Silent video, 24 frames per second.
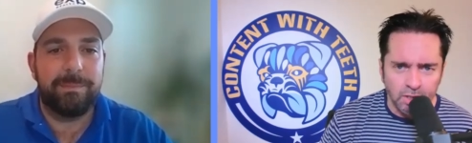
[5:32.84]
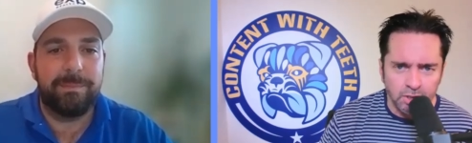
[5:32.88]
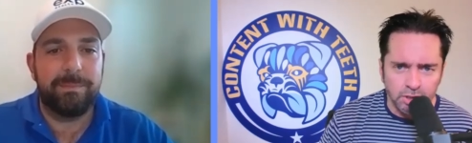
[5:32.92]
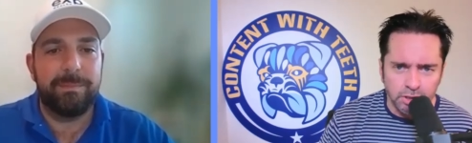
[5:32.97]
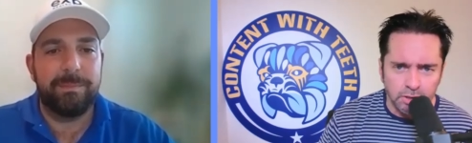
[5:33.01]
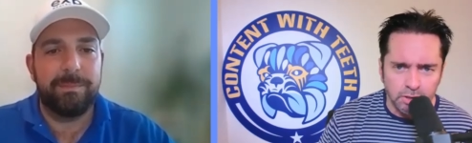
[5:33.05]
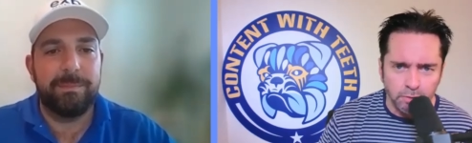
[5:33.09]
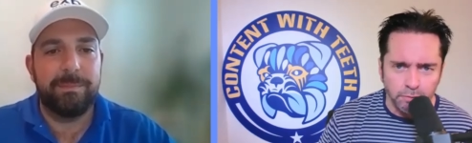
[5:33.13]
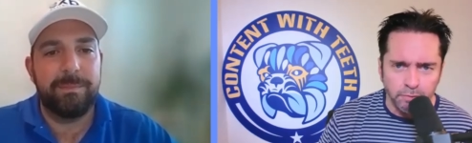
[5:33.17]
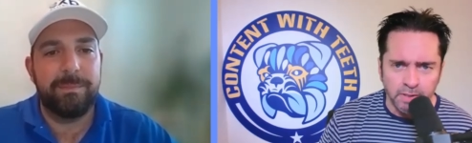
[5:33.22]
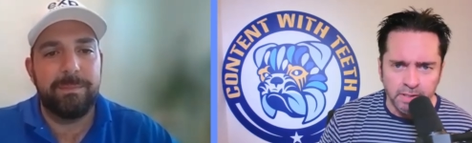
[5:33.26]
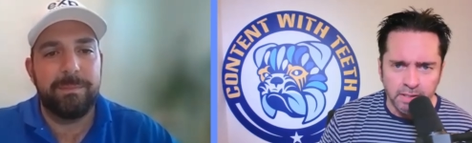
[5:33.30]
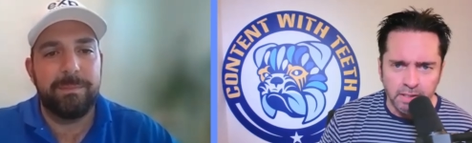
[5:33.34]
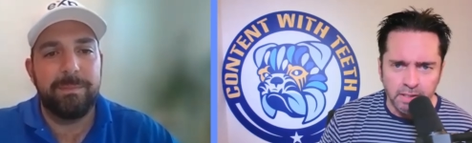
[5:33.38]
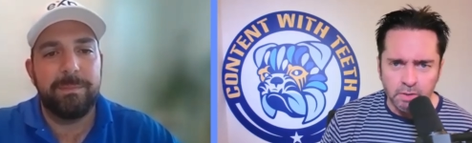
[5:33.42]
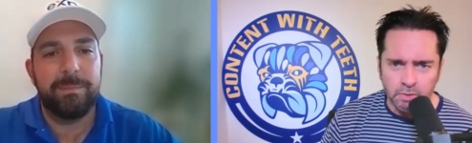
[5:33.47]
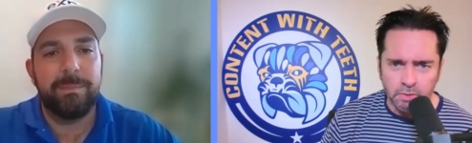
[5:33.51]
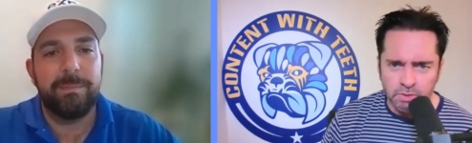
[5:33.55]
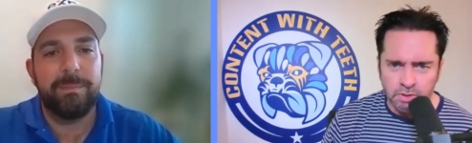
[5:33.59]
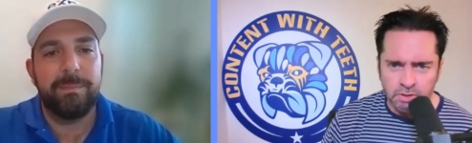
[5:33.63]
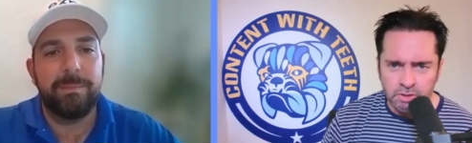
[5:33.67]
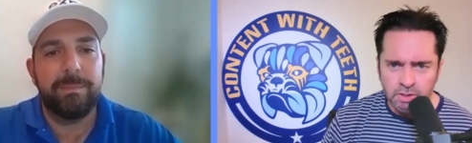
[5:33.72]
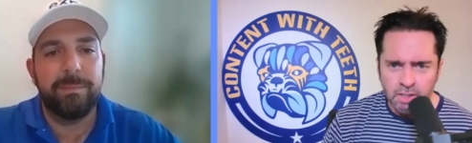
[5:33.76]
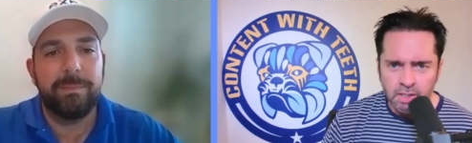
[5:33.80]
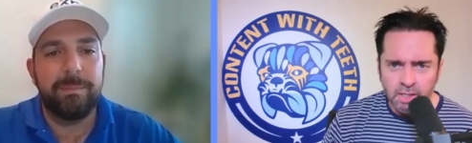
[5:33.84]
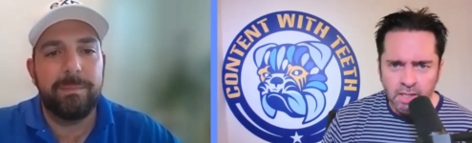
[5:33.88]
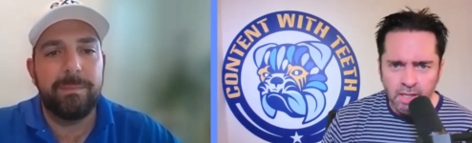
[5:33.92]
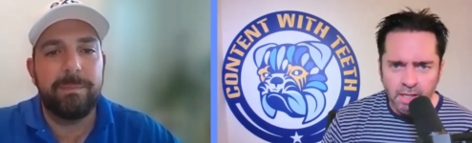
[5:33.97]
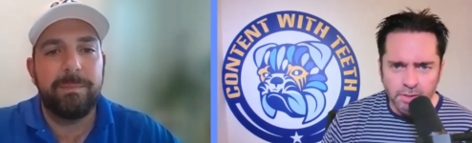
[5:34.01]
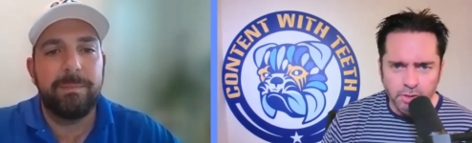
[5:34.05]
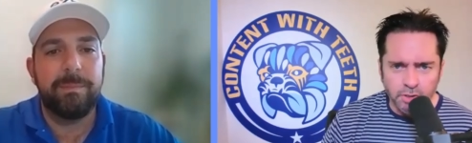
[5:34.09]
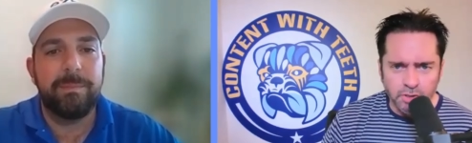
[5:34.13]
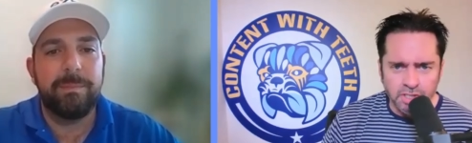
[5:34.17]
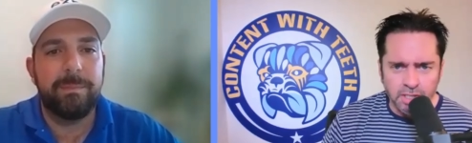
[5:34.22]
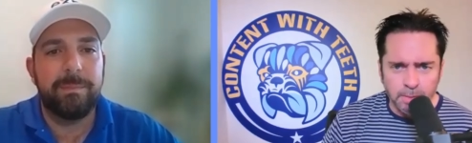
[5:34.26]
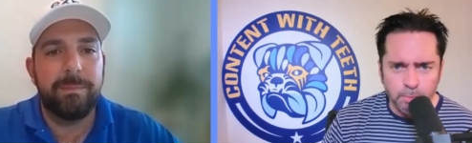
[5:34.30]
Speaker 1: watching your videos
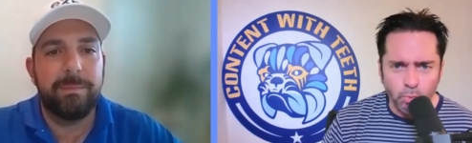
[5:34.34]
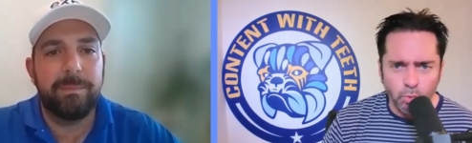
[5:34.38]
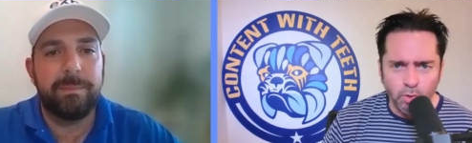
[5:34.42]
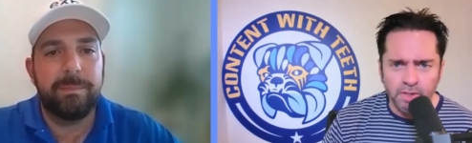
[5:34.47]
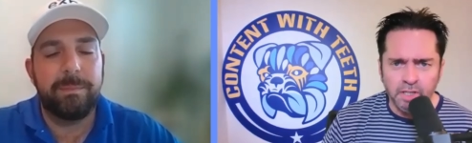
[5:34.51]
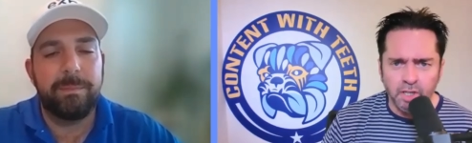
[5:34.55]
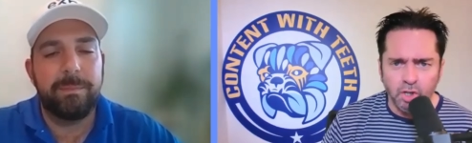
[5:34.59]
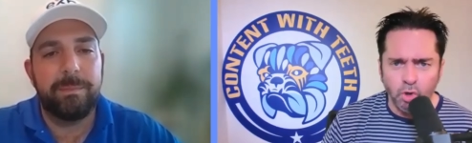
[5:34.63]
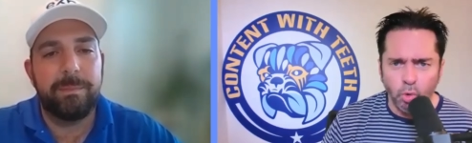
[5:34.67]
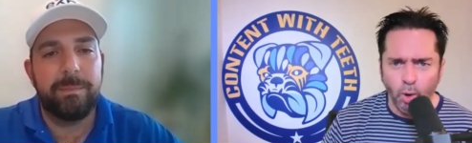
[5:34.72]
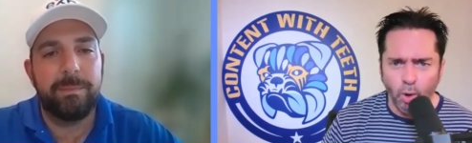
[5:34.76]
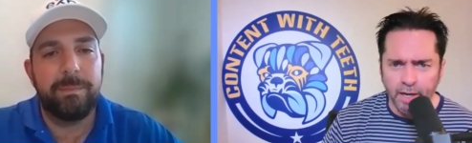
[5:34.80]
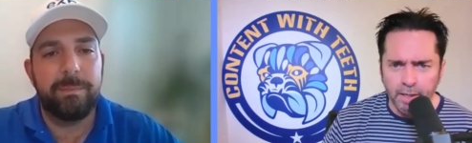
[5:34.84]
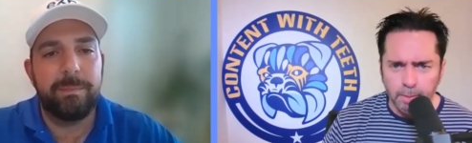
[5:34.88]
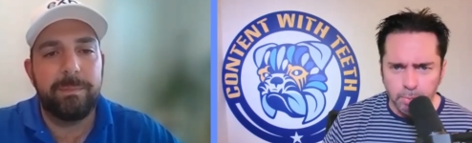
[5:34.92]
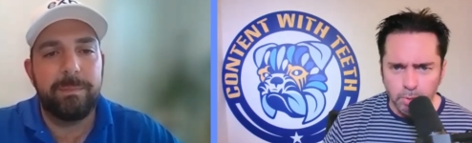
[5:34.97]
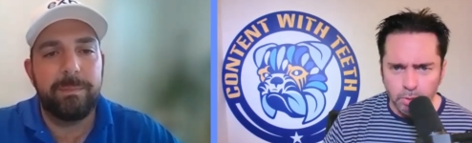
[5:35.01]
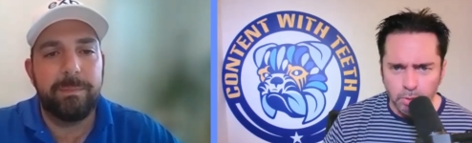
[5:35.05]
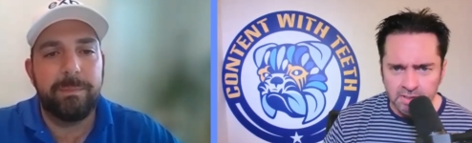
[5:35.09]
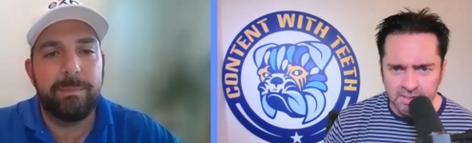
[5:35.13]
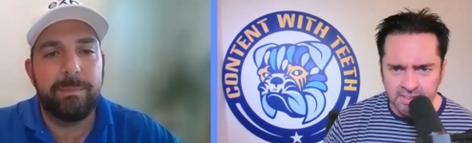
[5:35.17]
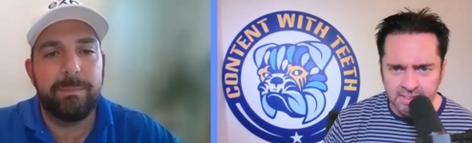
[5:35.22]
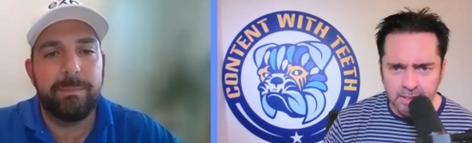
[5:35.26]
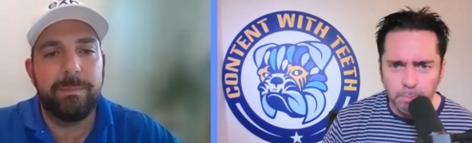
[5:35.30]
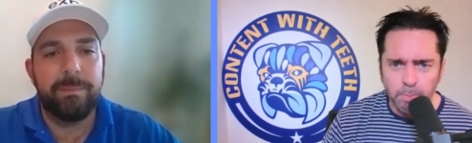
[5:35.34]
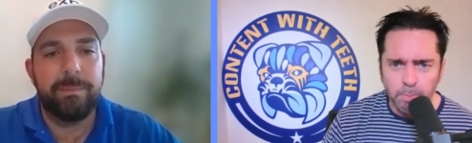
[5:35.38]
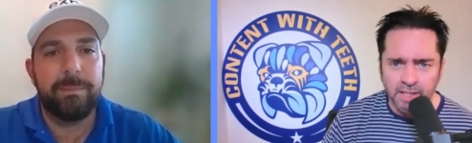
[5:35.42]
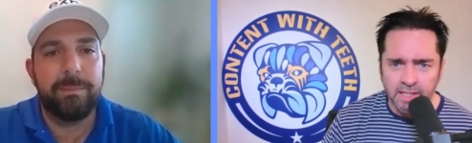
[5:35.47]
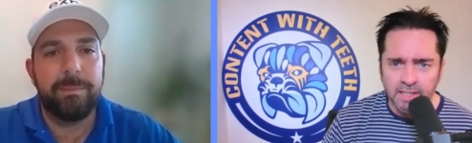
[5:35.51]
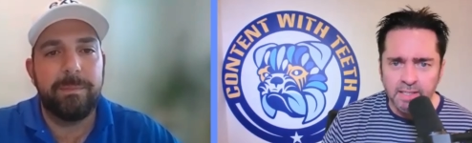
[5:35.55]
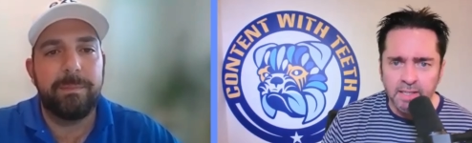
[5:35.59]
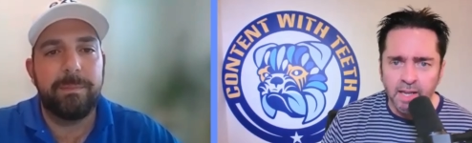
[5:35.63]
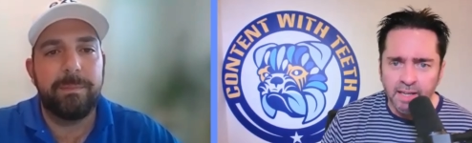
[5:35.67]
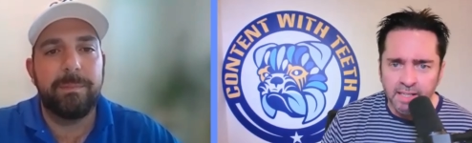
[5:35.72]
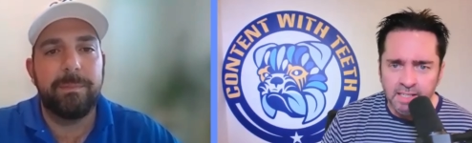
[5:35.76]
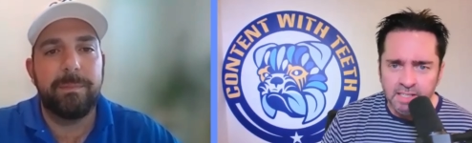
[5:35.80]
is you seem really credible. You seem like
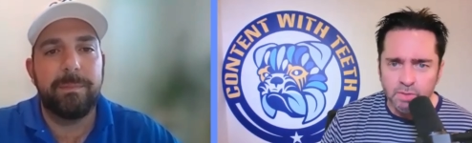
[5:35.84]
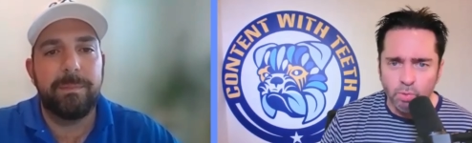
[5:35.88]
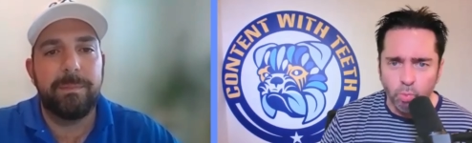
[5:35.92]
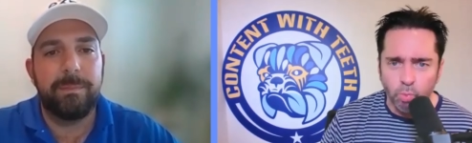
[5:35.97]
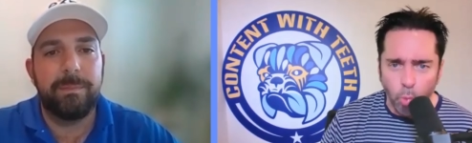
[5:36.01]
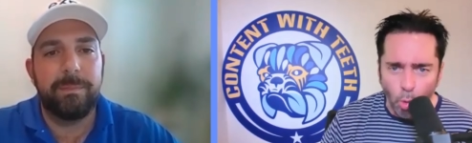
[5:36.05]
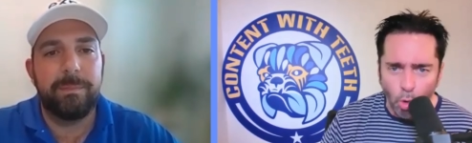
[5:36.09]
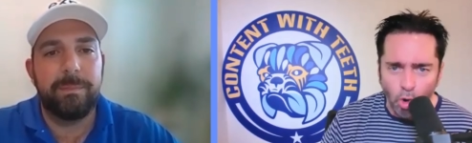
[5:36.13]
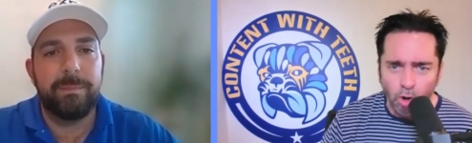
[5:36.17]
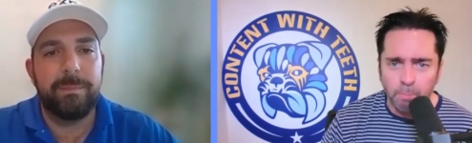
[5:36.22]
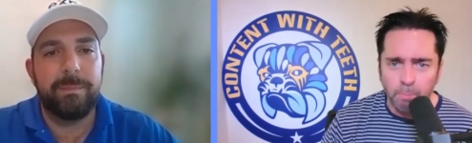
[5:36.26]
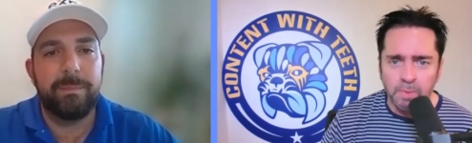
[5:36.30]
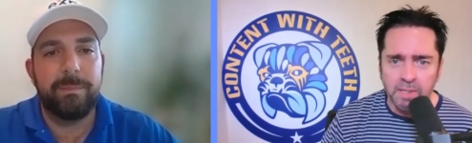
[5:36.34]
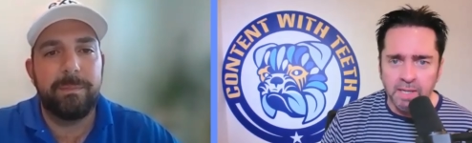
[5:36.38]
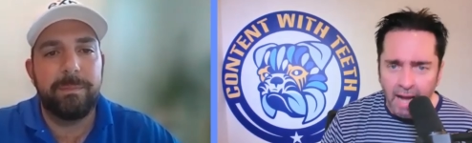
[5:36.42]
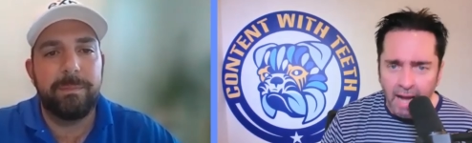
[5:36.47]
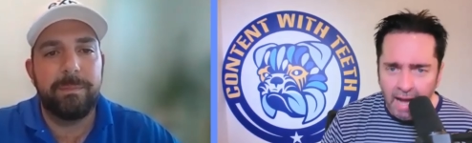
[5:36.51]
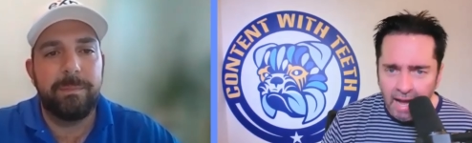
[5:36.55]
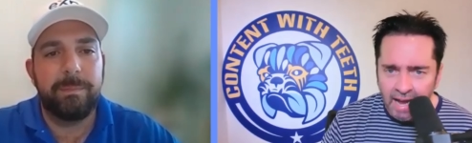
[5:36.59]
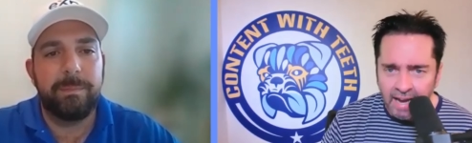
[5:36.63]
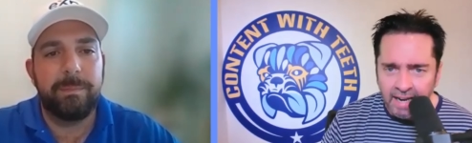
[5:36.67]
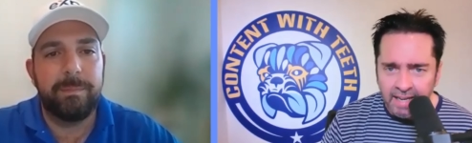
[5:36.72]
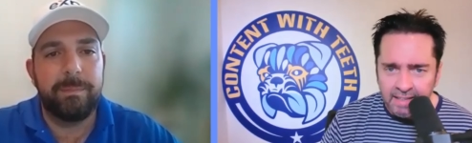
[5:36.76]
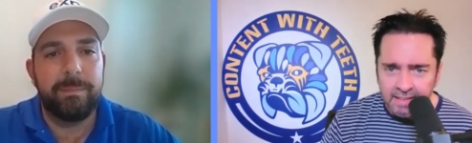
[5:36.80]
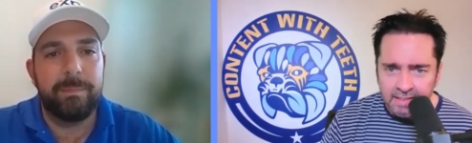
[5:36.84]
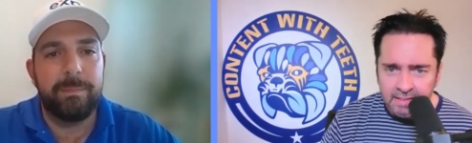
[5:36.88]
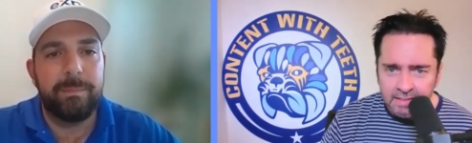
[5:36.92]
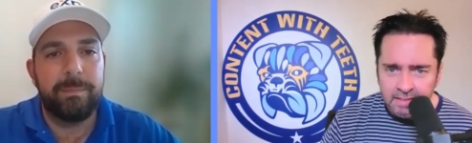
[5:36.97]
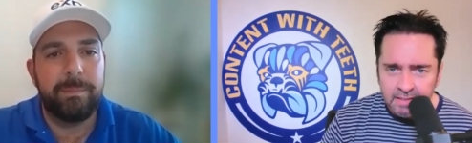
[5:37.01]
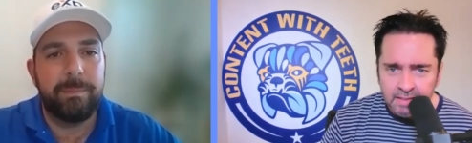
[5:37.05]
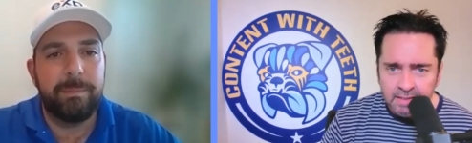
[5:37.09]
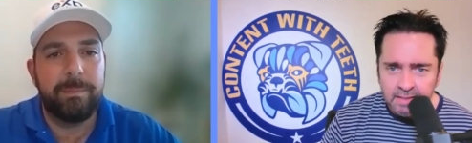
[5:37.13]
a nice, warm guy.